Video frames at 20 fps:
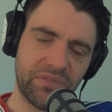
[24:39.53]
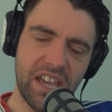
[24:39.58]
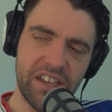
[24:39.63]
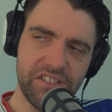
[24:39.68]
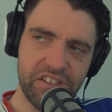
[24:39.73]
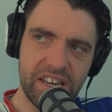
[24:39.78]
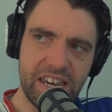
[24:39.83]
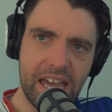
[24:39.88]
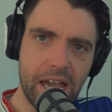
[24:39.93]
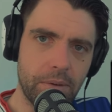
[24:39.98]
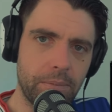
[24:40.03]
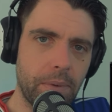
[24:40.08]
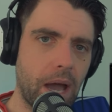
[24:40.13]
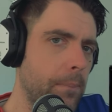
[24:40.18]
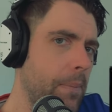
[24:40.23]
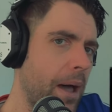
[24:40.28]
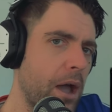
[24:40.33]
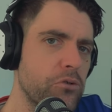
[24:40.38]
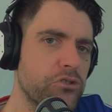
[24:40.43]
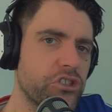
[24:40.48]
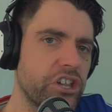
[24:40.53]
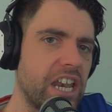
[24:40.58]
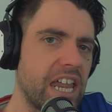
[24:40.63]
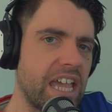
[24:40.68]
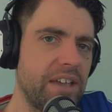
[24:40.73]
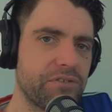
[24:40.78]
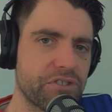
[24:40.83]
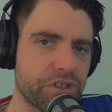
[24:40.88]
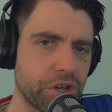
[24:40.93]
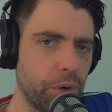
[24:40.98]
Is he now about to
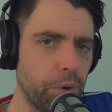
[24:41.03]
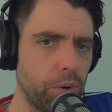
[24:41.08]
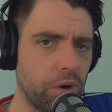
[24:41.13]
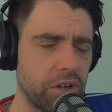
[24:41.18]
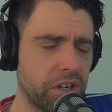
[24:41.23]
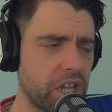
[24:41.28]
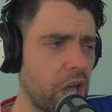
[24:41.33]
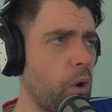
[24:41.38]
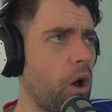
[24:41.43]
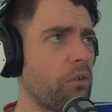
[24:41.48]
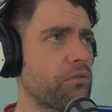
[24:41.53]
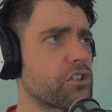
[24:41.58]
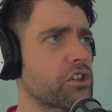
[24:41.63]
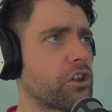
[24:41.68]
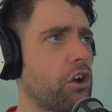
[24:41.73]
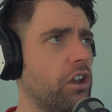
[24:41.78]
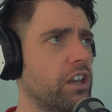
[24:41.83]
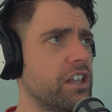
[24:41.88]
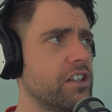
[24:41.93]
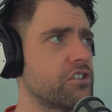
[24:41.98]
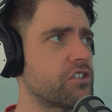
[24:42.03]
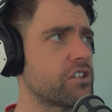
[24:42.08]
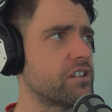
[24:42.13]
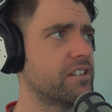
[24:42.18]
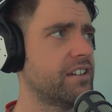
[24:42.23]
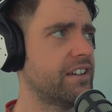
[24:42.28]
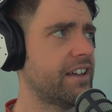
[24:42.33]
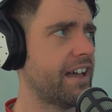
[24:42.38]
leave school and go off to college?